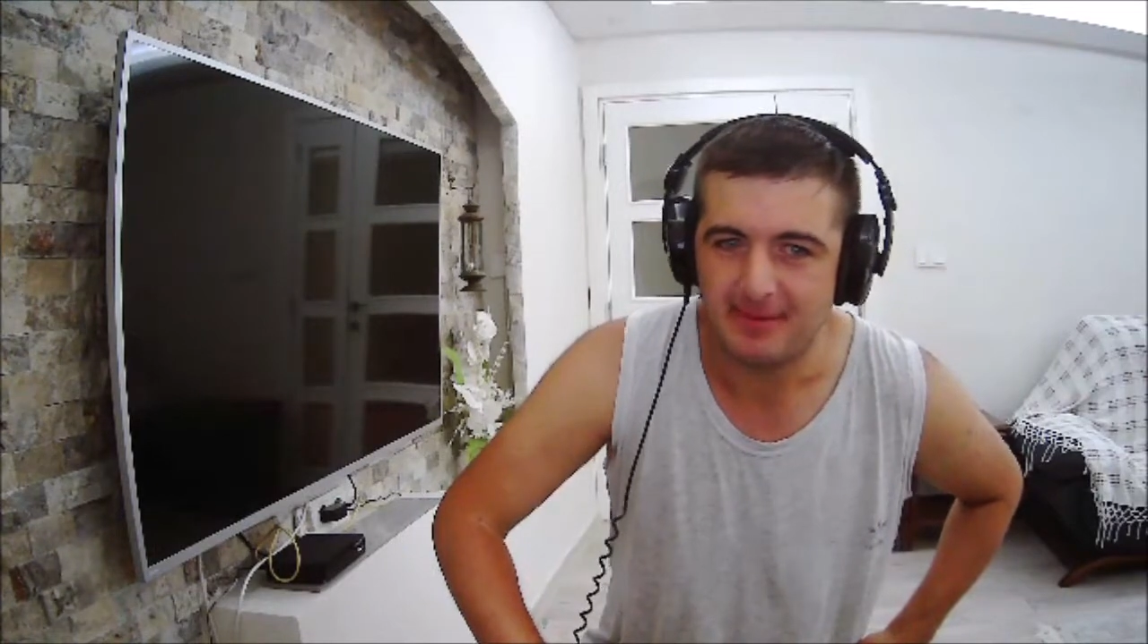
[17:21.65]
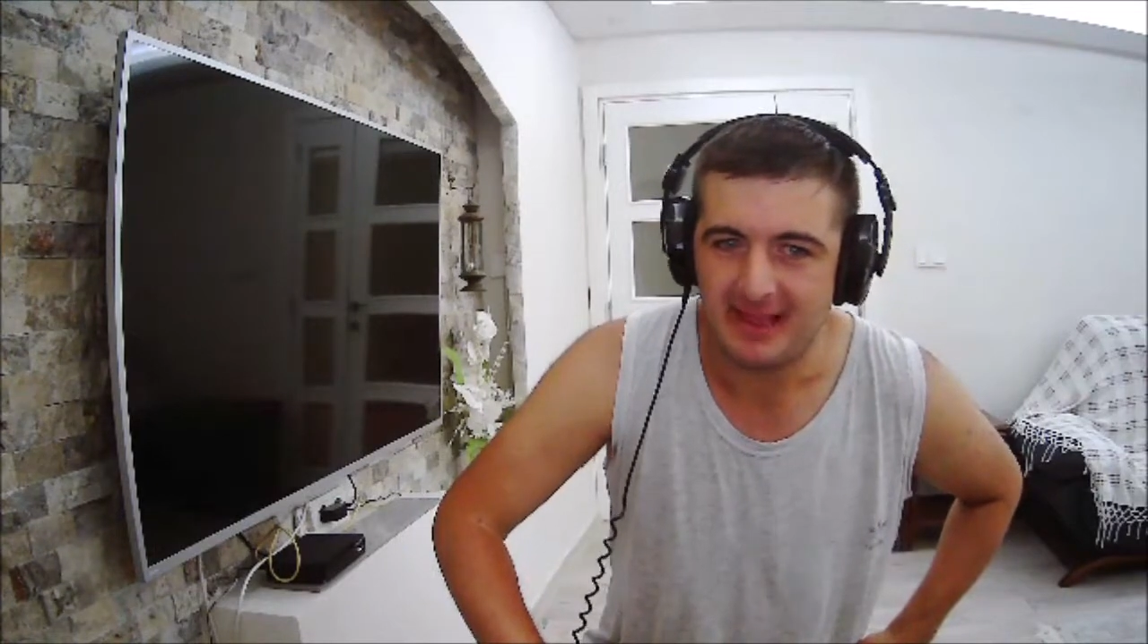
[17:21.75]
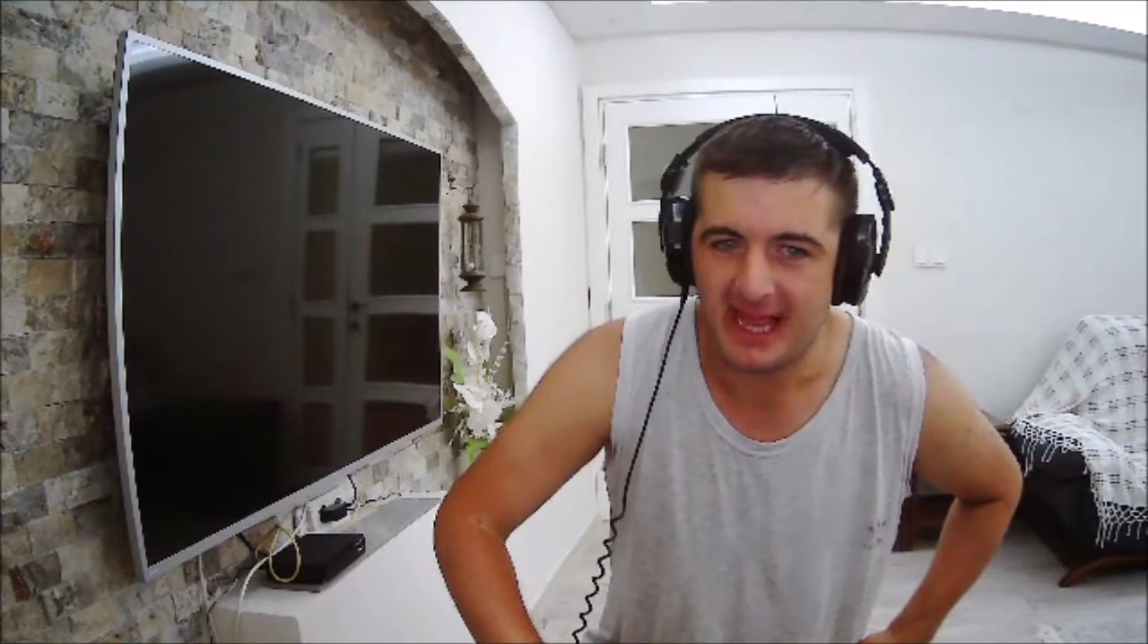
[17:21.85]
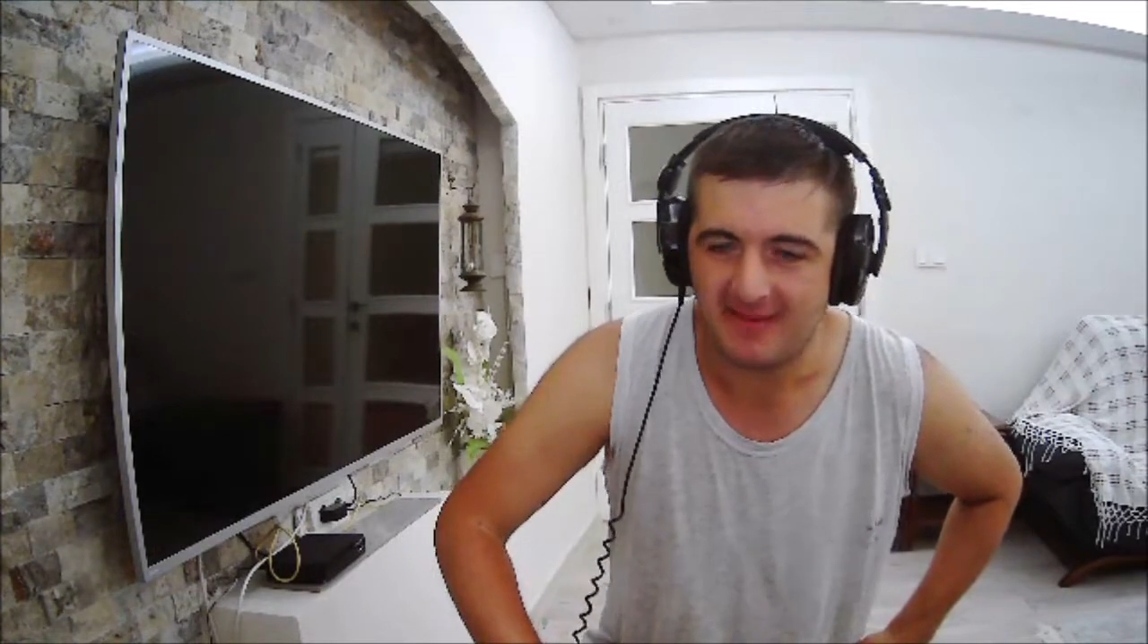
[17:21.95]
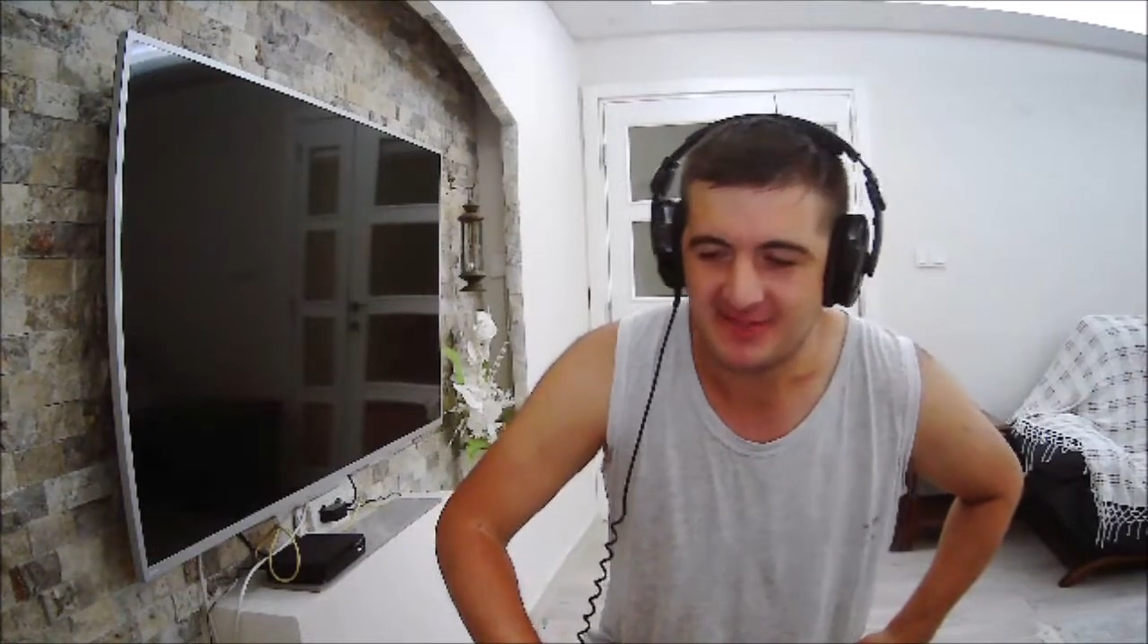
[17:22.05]

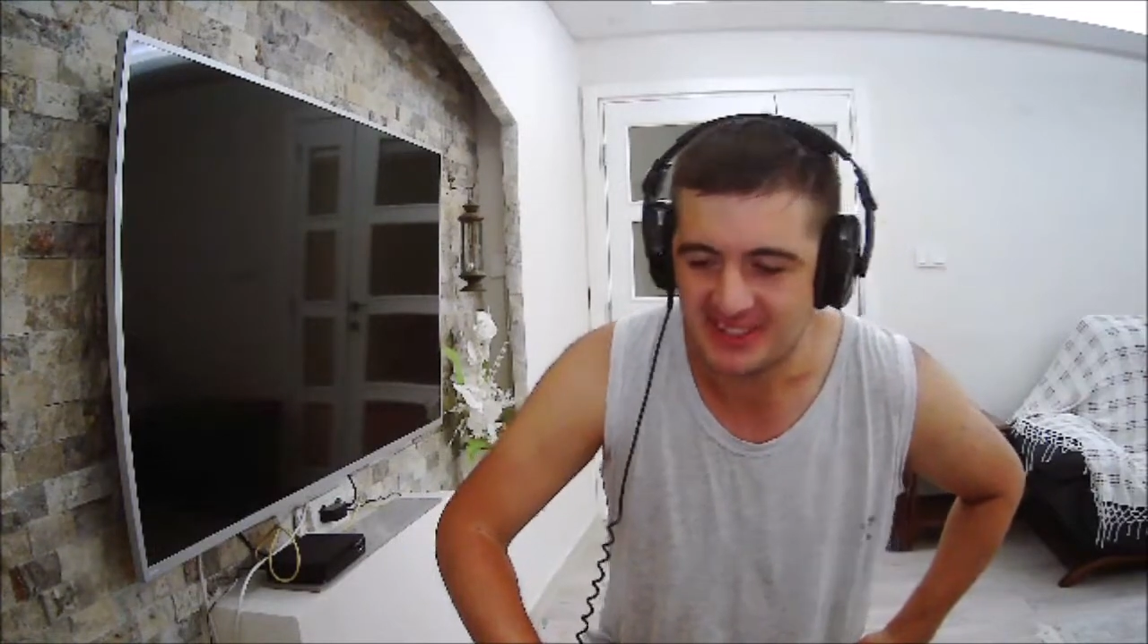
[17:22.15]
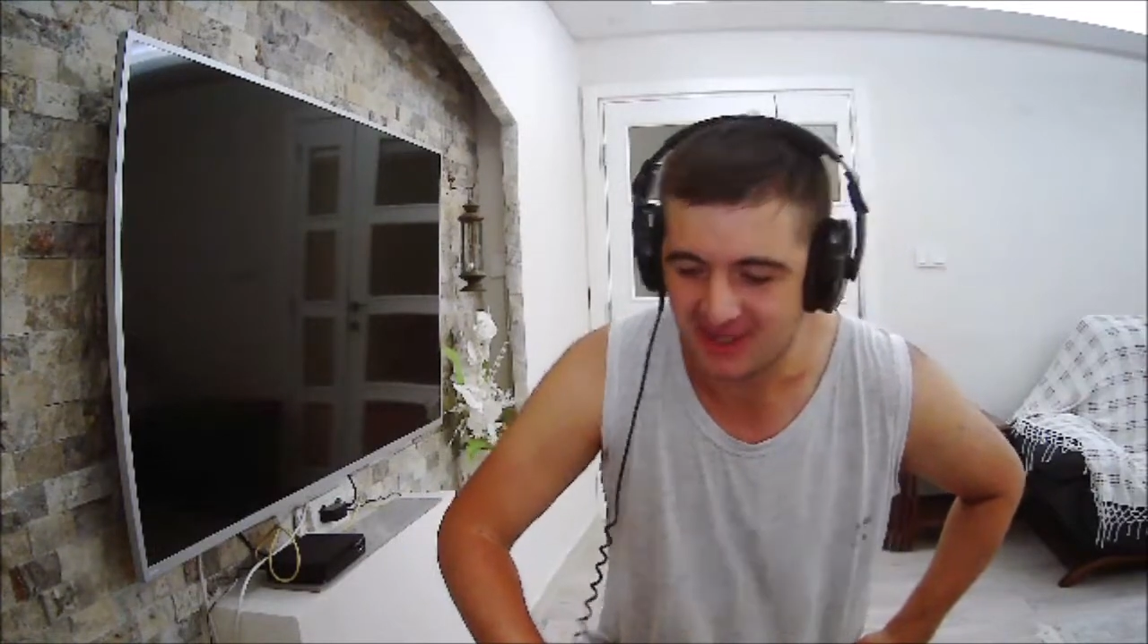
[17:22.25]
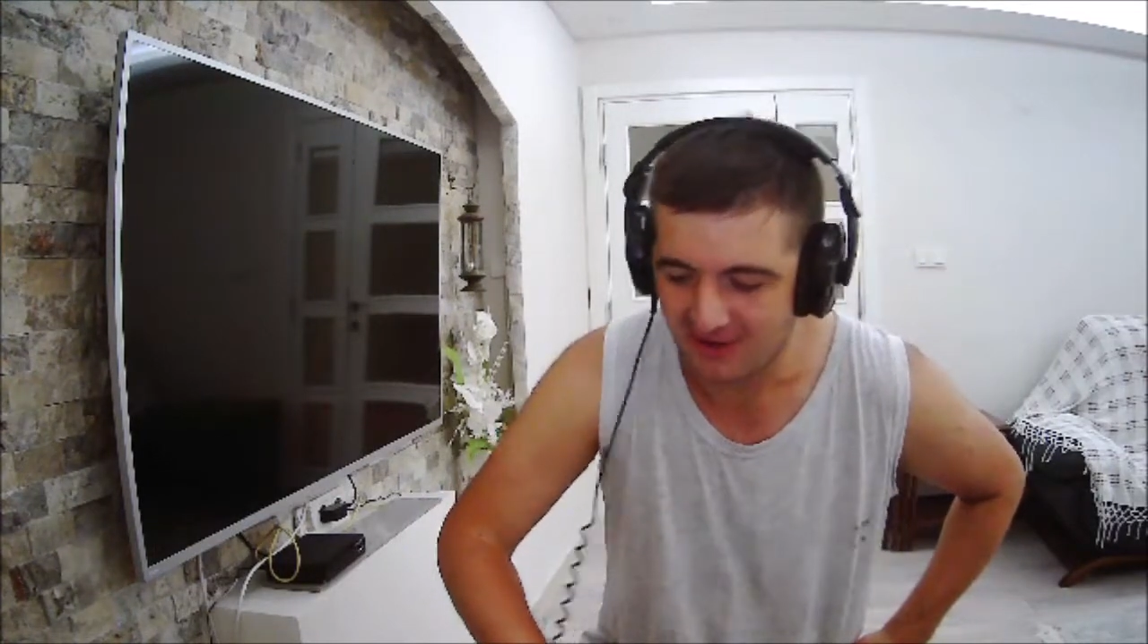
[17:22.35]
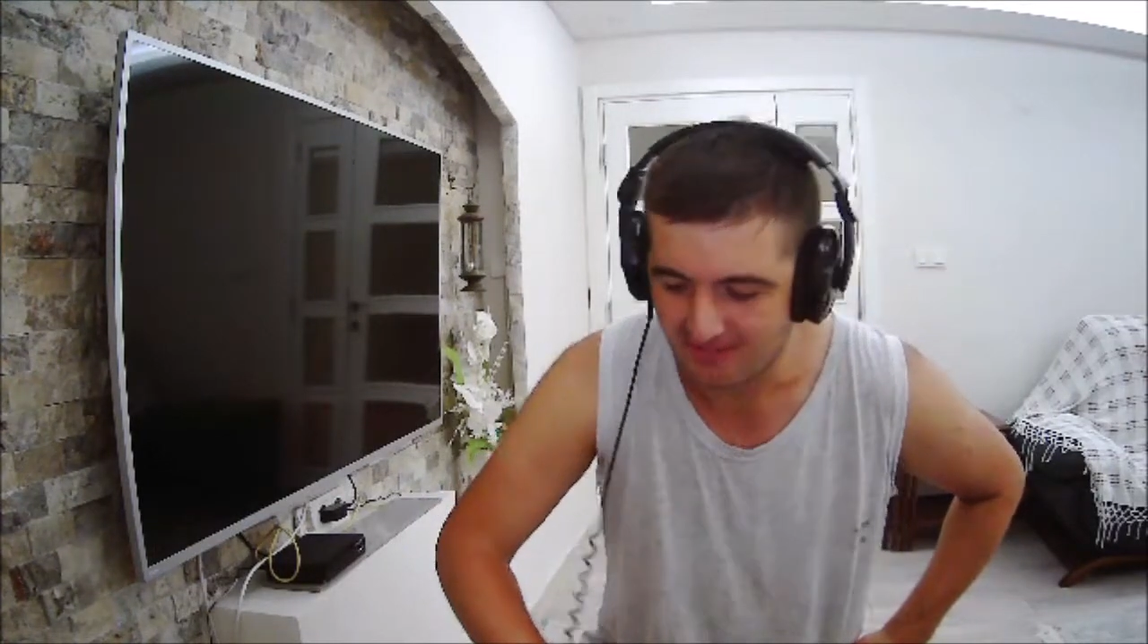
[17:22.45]
laugh so